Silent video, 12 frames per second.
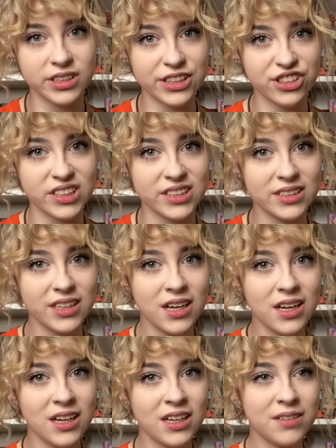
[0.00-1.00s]
He just
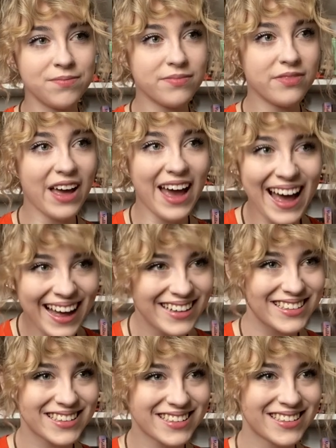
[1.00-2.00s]

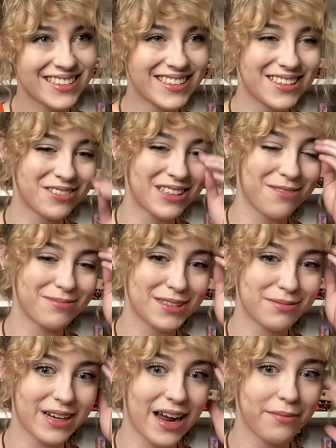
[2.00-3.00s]
acts so dumb
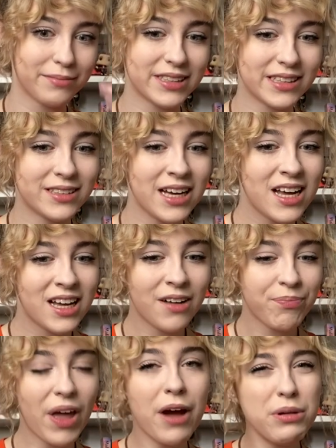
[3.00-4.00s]
sometimes. And
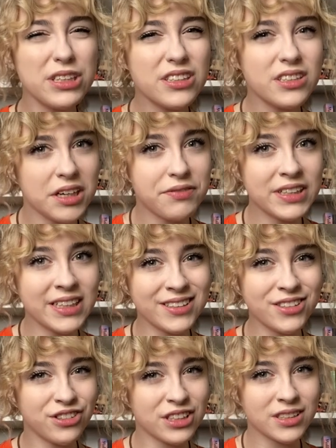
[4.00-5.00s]
I wonder if he does
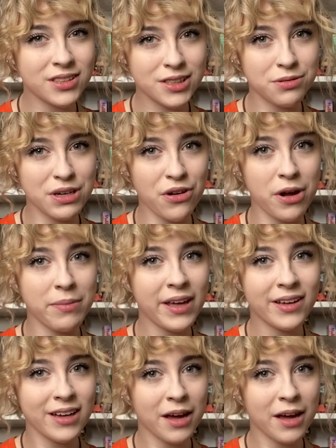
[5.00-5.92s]
it just to annoy me.